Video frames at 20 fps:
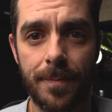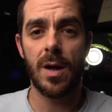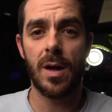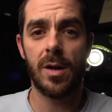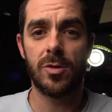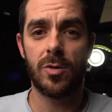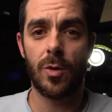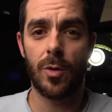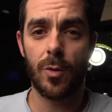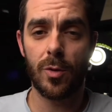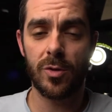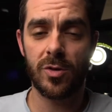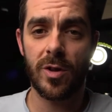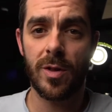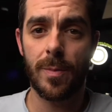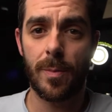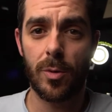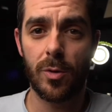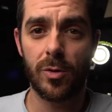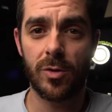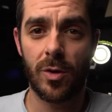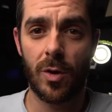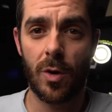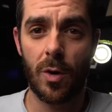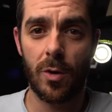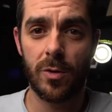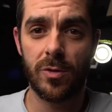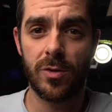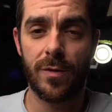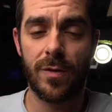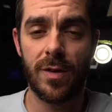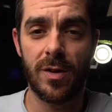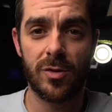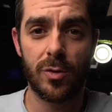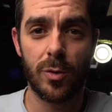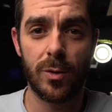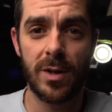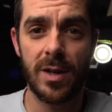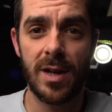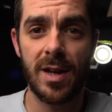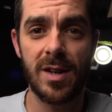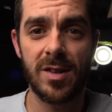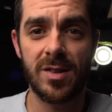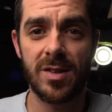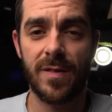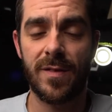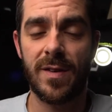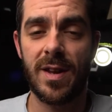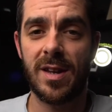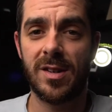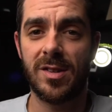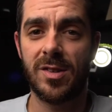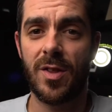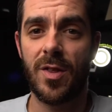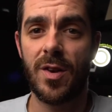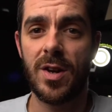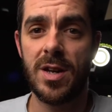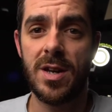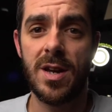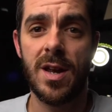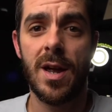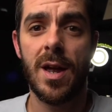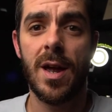So those are the pros and cons of the Sony A7S3.